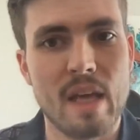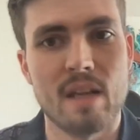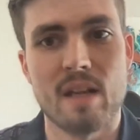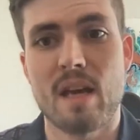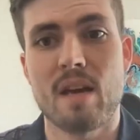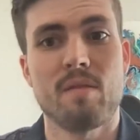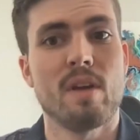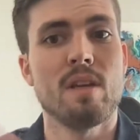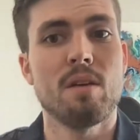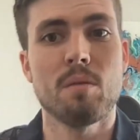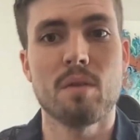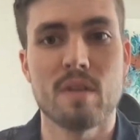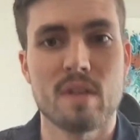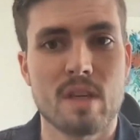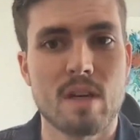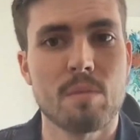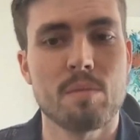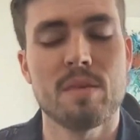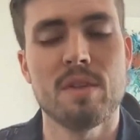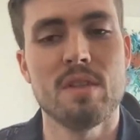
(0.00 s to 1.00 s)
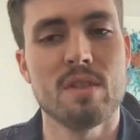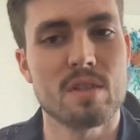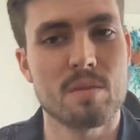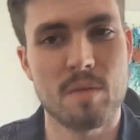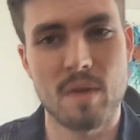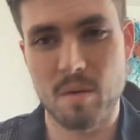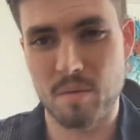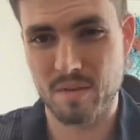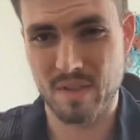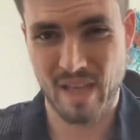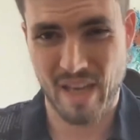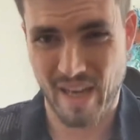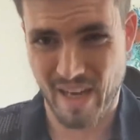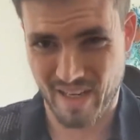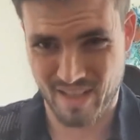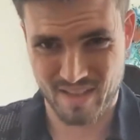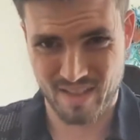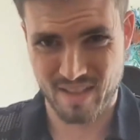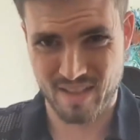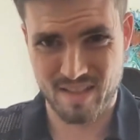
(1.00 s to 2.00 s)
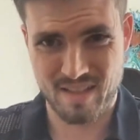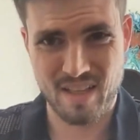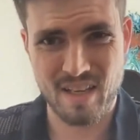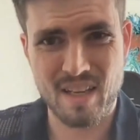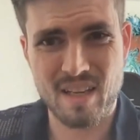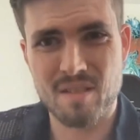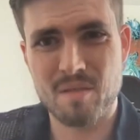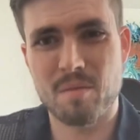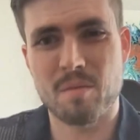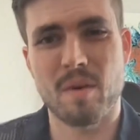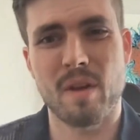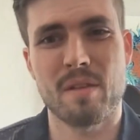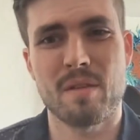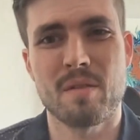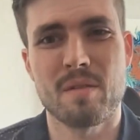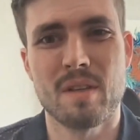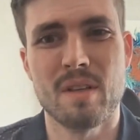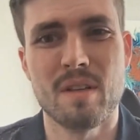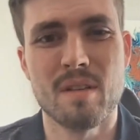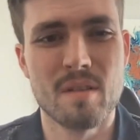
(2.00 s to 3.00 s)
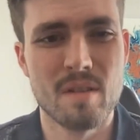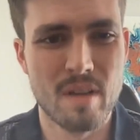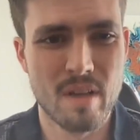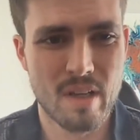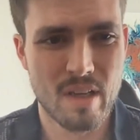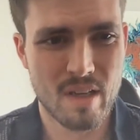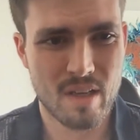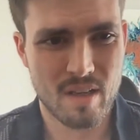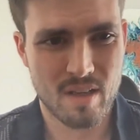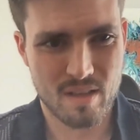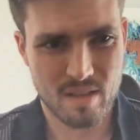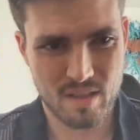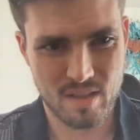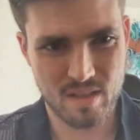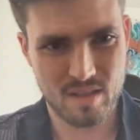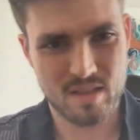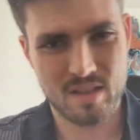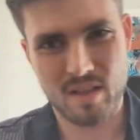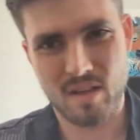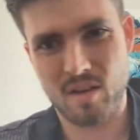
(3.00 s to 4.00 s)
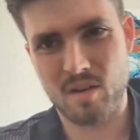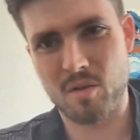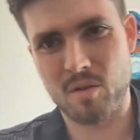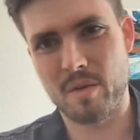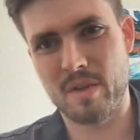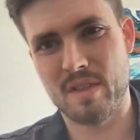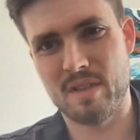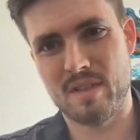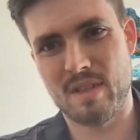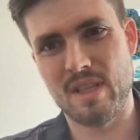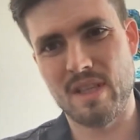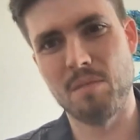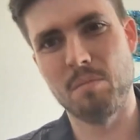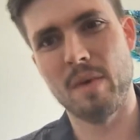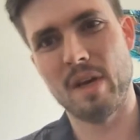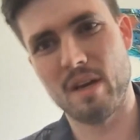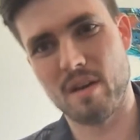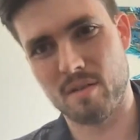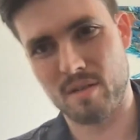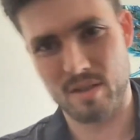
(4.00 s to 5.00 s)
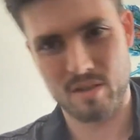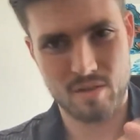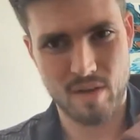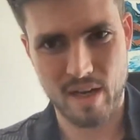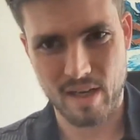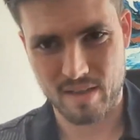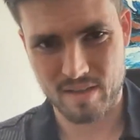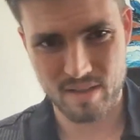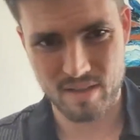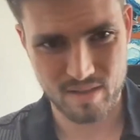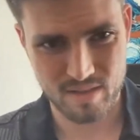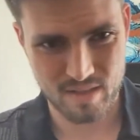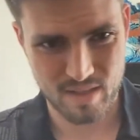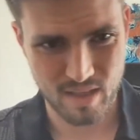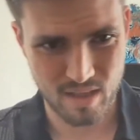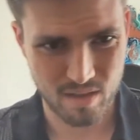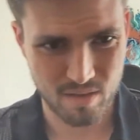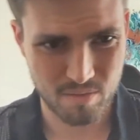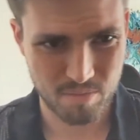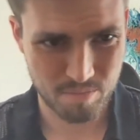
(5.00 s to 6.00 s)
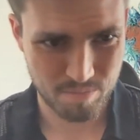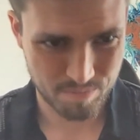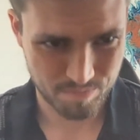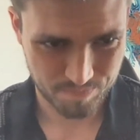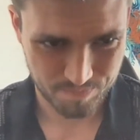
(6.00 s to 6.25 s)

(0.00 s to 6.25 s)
have anyone in the company just be able to access that rather than needing to always email and track things down,